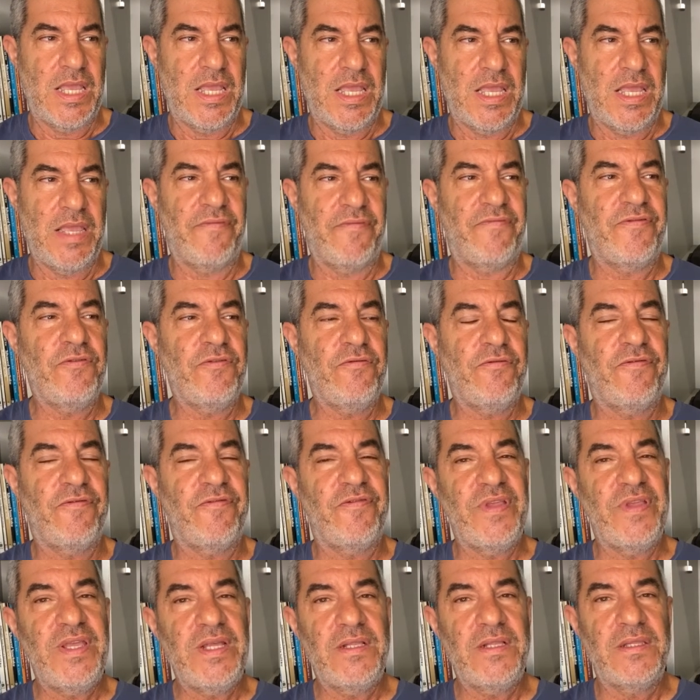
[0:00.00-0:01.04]
if you
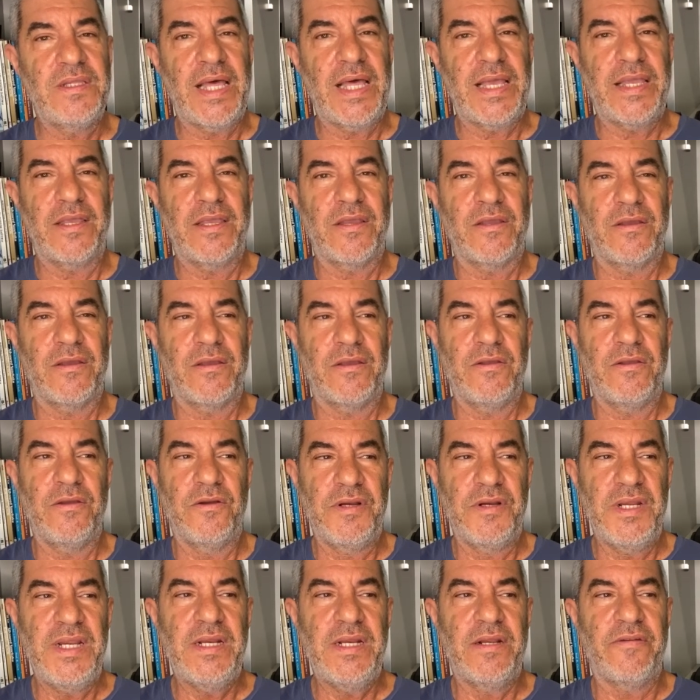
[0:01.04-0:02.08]
feel like you
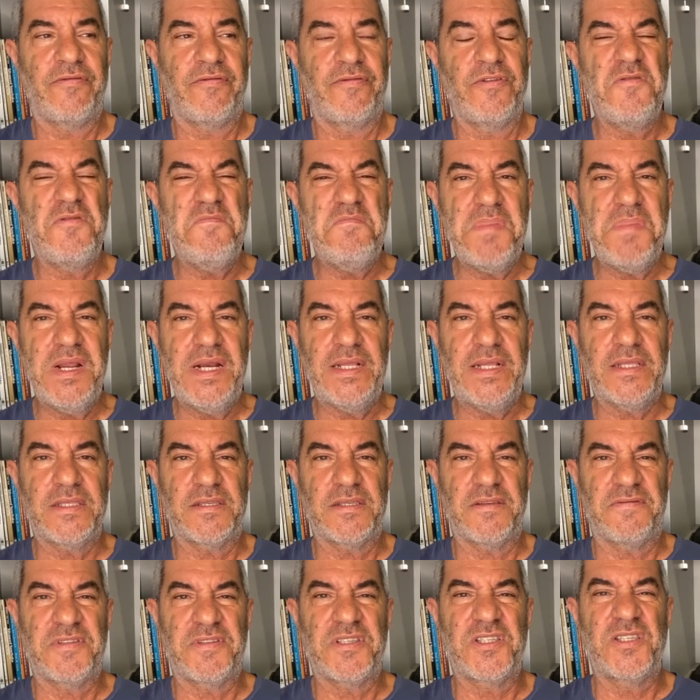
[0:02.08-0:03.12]
need a few
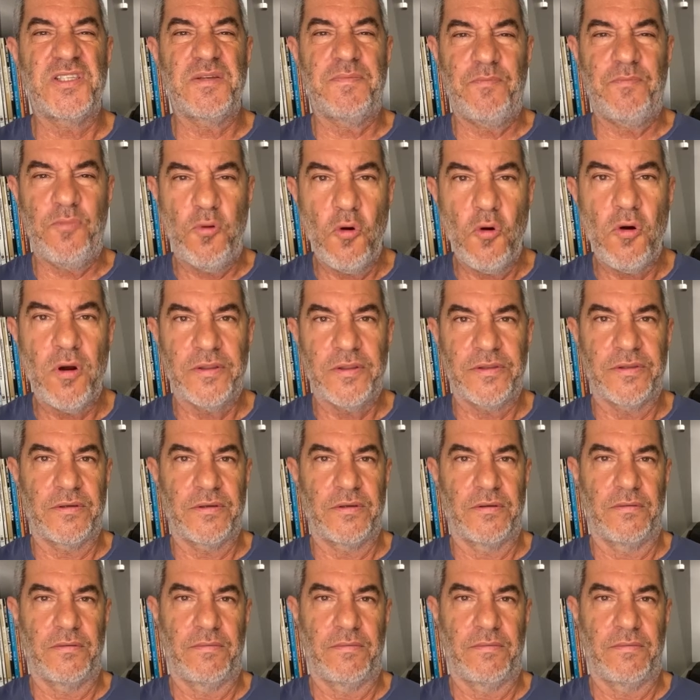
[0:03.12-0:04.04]
minutes of support